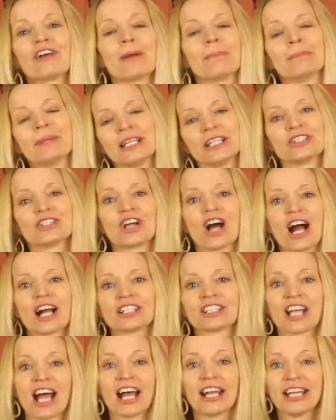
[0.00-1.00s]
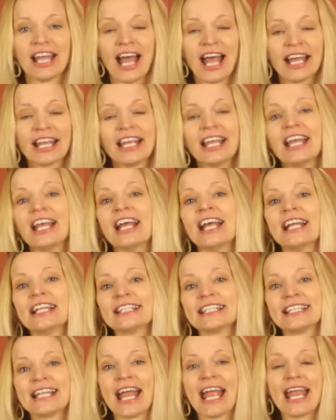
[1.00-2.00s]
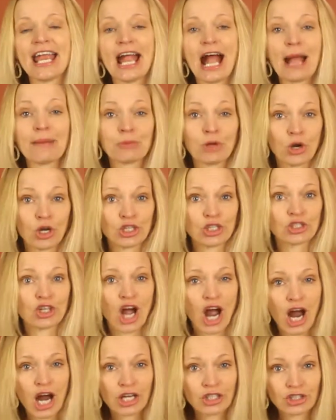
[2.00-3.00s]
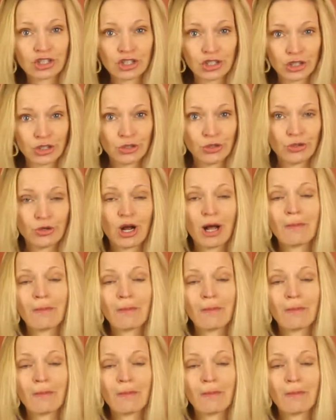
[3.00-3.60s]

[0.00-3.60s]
from Pintalk.net, and today I'm going to talk to you